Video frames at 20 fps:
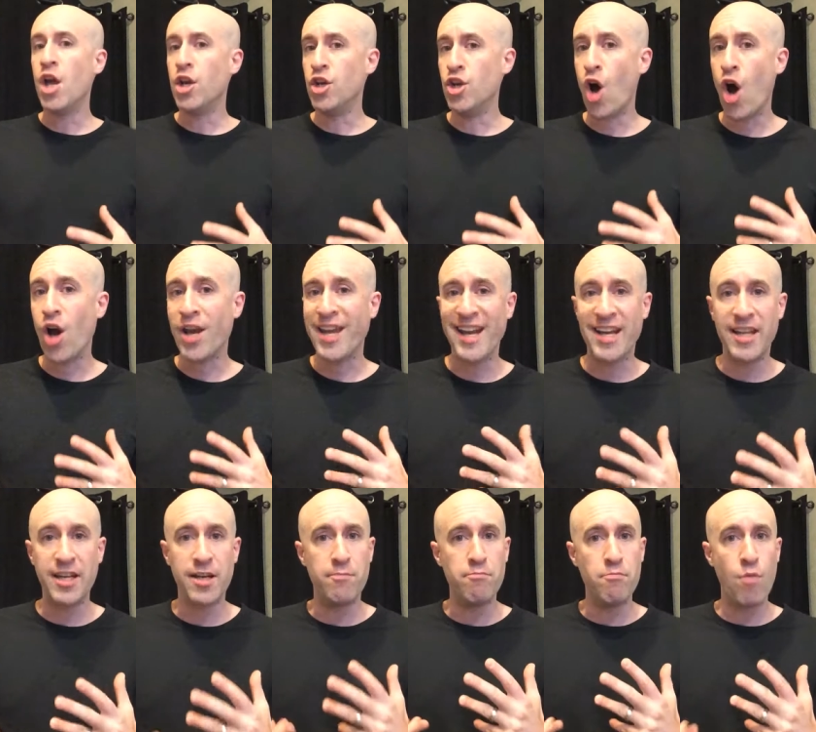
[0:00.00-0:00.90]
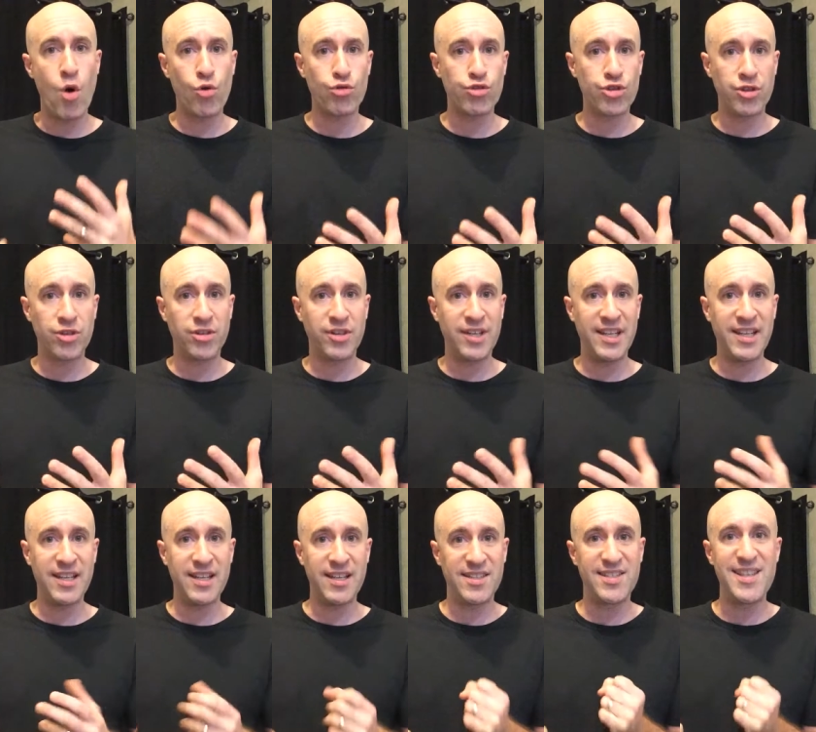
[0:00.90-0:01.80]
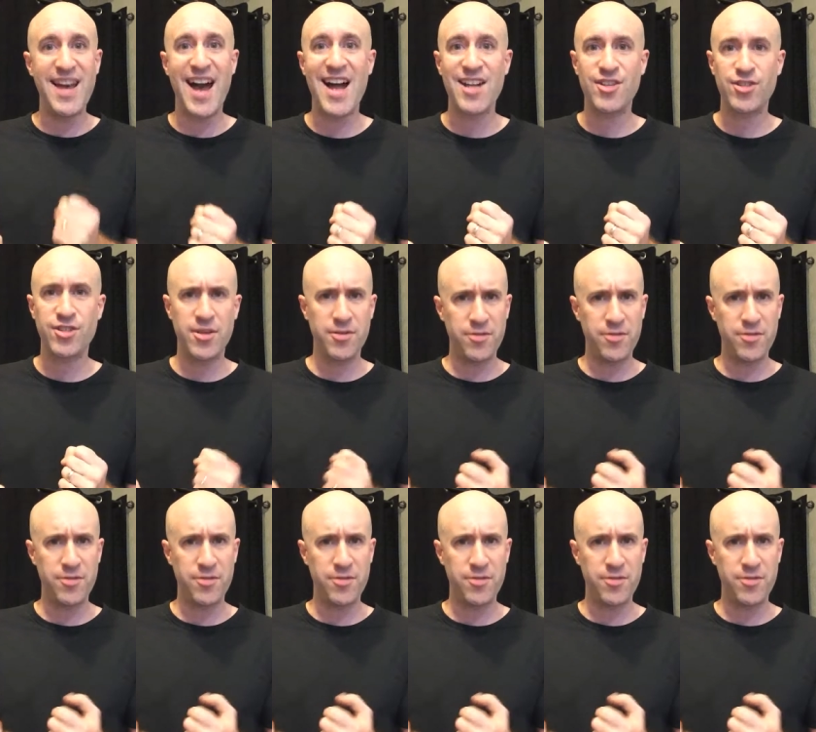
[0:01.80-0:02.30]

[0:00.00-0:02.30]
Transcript: not getting emotionally attached